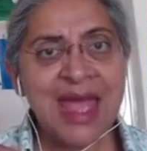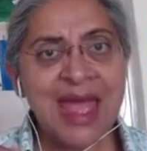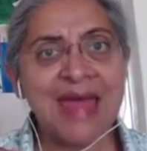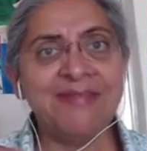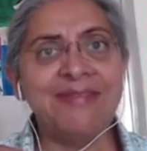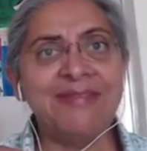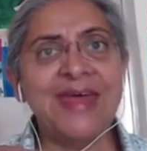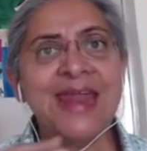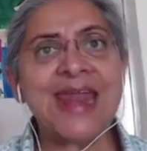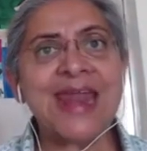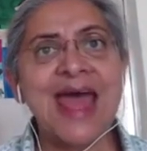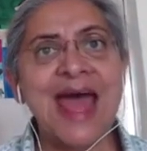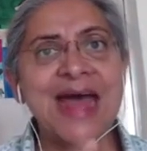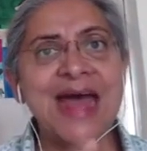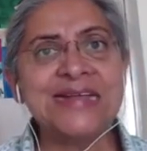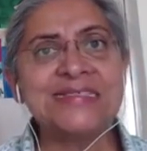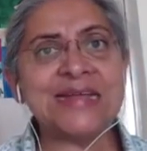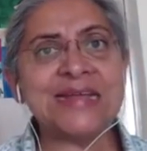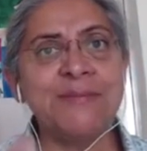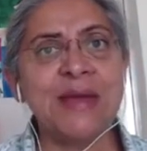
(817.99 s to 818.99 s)
And then
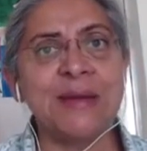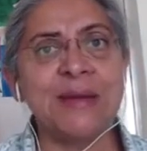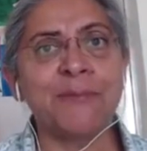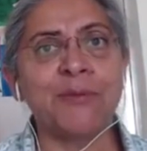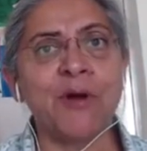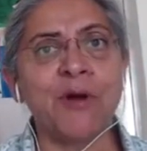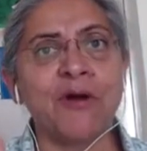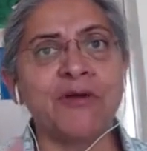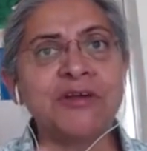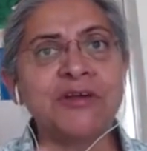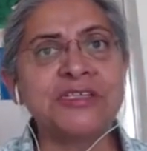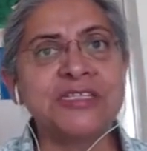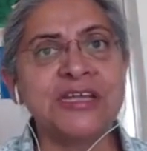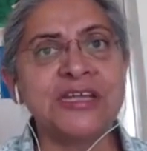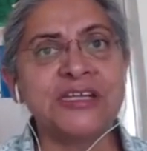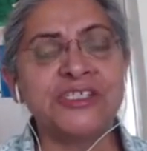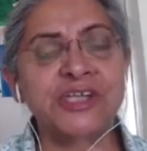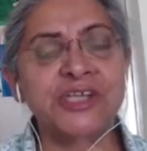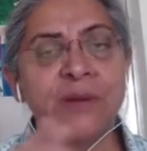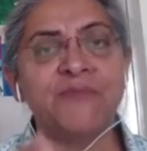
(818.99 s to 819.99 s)
as they make progress,
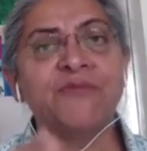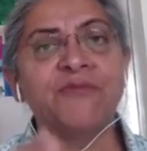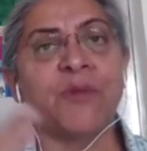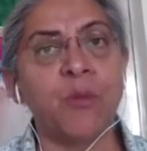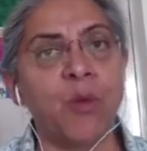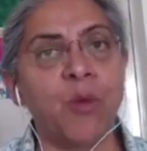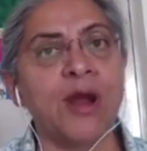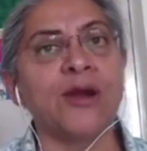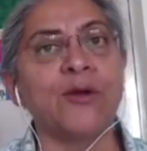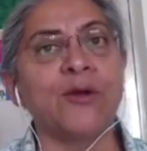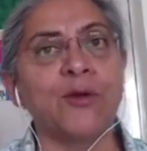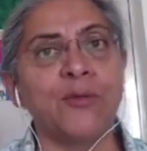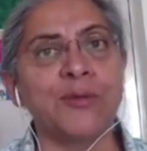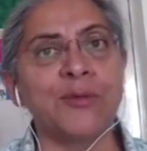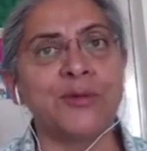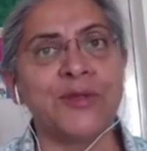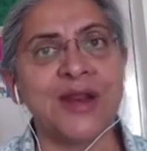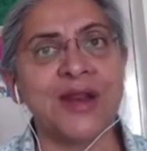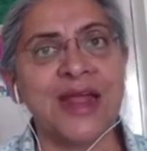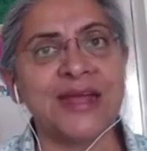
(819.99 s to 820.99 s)
they jump from one
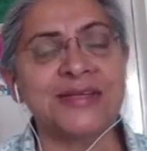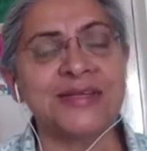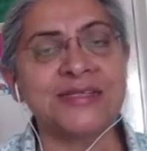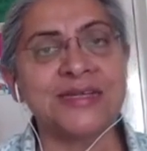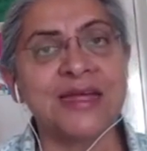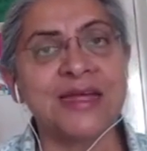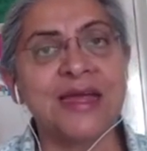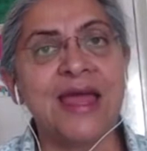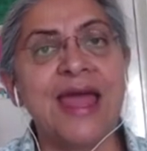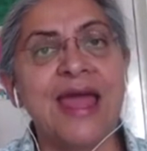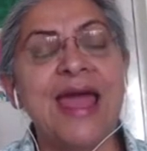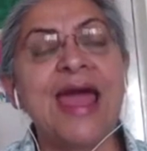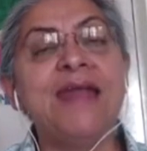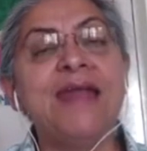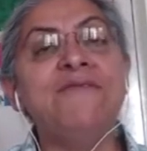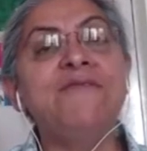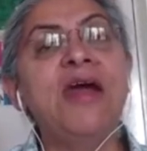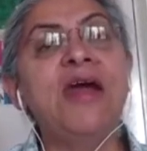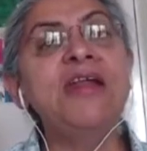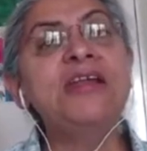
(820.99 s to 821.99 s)
group to the next.
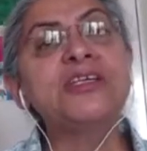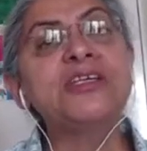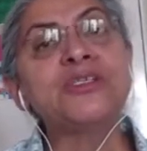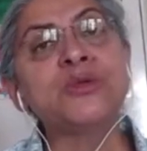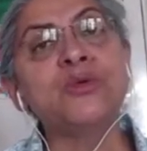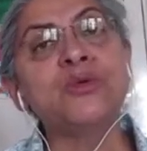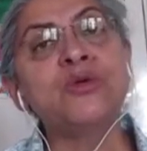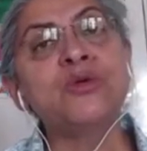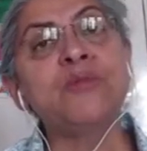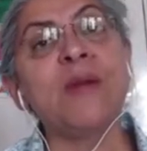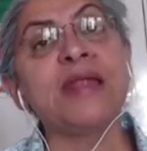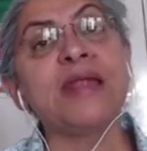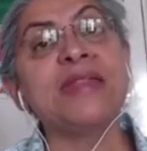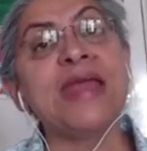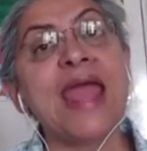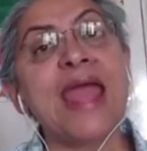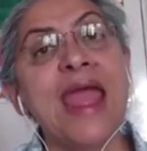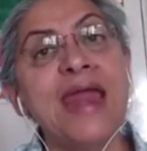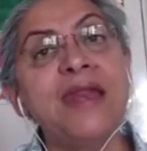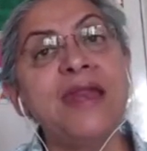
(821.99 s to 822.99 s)
And very soon, by
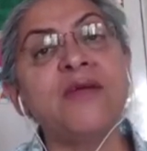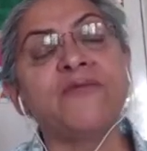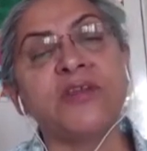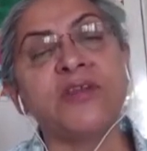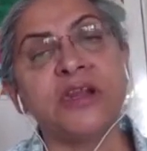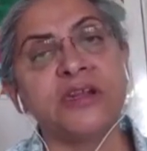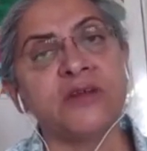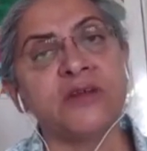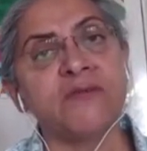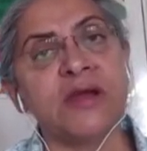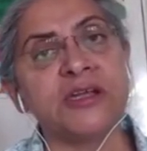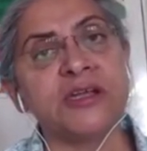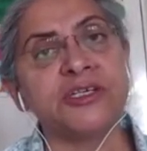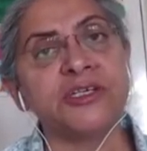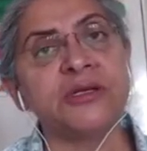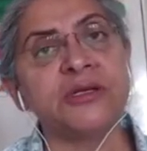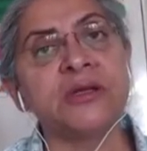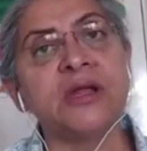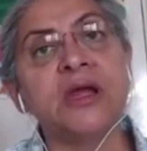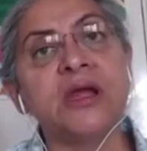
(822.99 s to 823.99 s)
the end of the
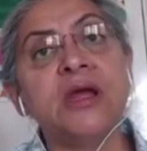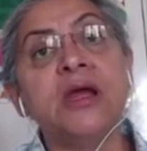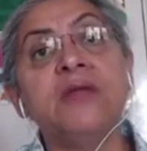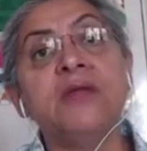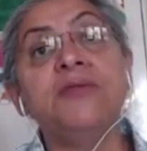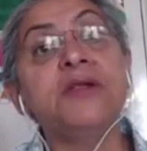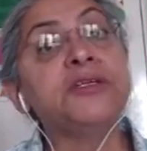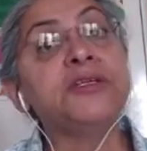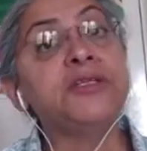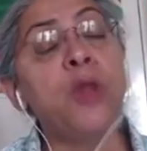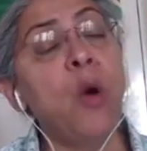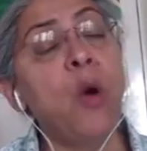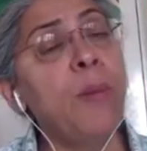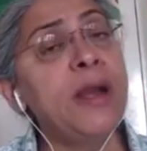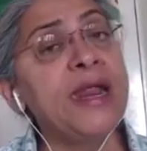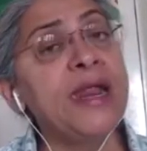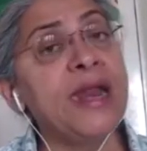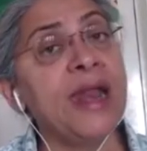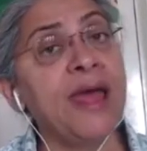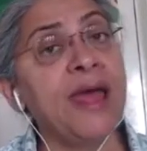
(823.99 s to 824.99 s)
intervention, there's
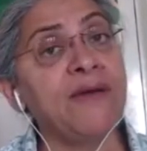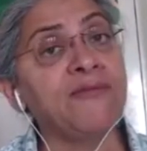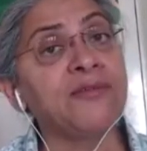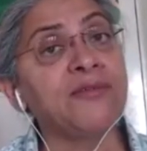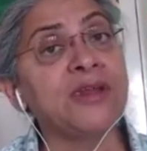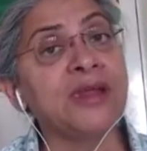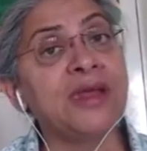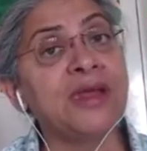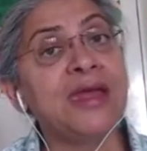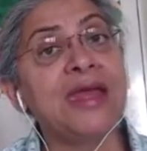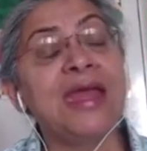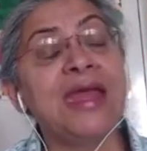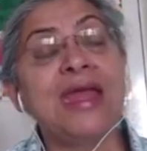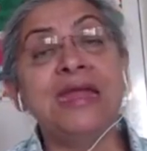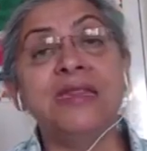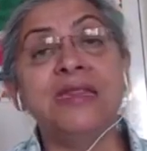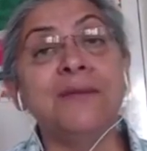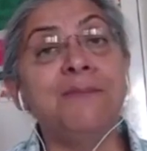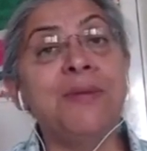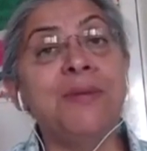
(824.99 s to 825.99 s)
nobody left
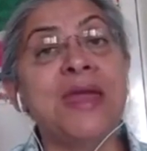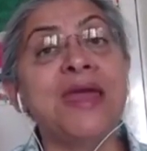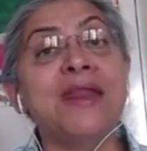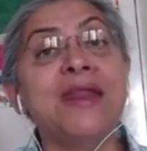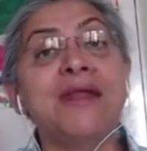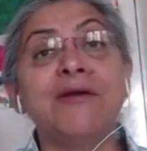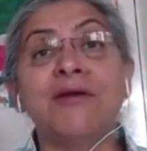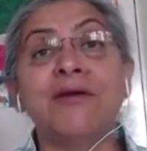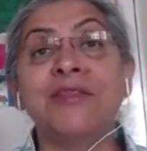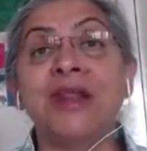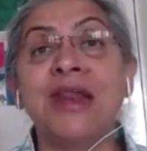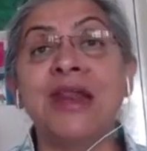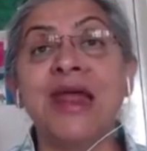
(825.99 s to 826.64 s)
in the beginner or